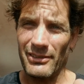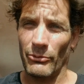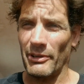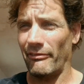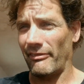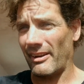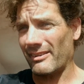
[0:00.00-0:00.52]
with
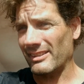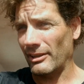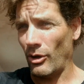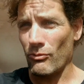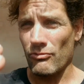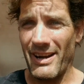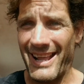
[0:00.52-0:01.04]
very low
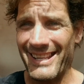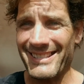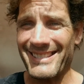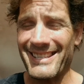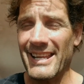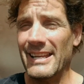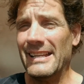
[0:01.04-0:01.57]

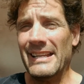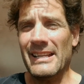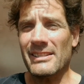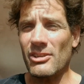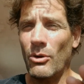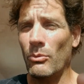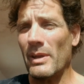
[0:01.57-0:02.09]
reds.
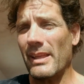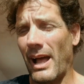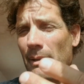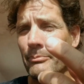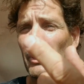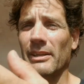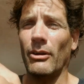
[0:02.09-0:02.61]
So I
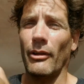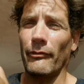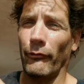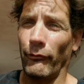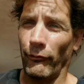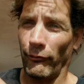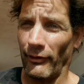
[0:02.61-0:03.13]
put it on
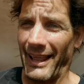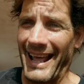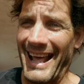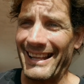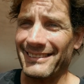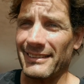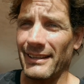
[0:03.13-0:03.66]

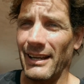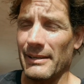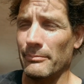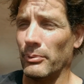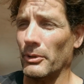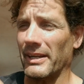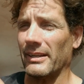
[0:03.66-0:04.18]
flat, I
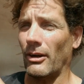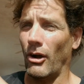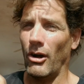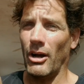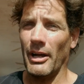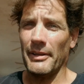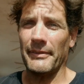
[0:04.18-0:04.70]
put it
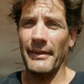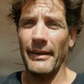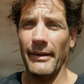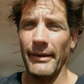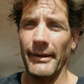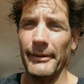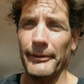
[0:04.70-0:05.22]
on
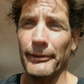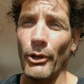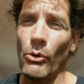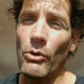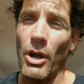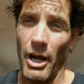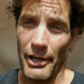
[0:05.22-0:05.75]
low
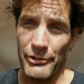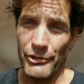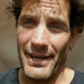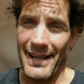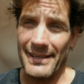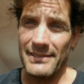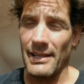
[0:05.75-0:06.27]

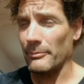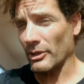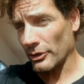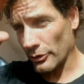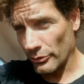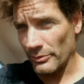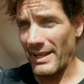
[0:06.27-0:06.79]
contrast. I'm going to
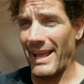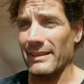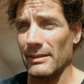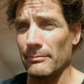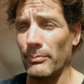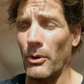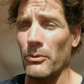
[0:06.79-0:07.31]
do that
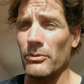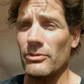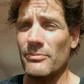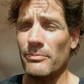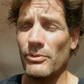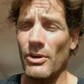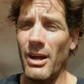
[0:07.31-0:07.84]
in
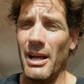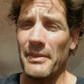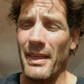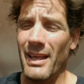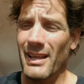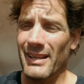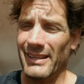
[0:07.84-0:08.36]
post-prod,
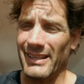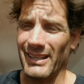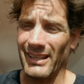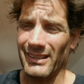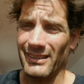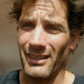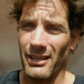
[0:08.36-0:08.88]

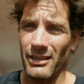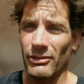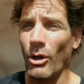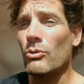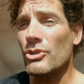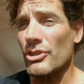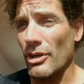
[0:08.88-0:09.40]
in
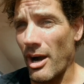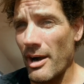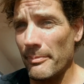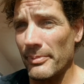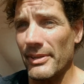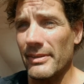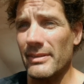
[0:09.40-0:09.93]
low
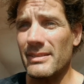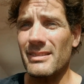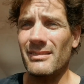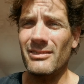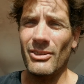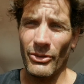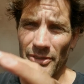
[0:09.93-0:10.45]
sharpness,
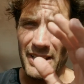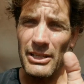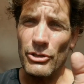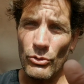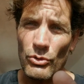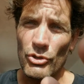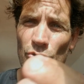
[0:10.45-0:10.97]
the
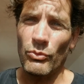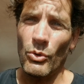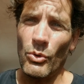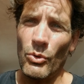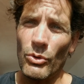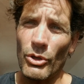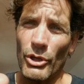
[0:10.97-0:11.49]

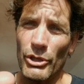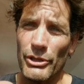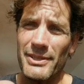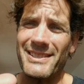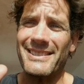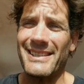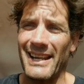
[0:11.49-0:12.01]
usual good
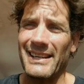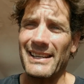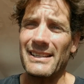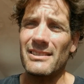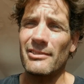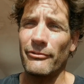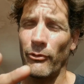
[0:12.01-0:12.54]

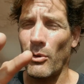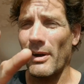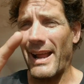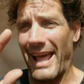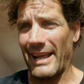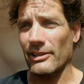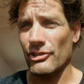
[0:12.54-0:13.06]
settings for
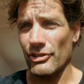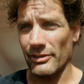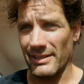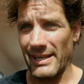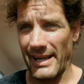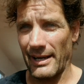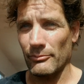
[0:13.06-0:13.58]
action
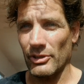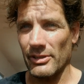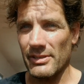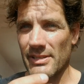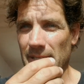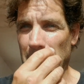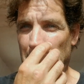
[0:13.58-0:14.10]

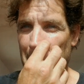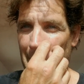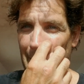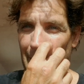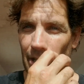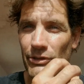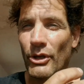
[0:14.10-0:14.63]
cameras.
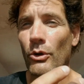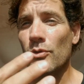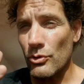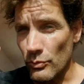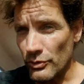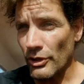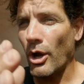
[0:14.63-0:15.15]
Those
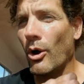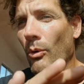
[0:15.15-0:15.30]
who know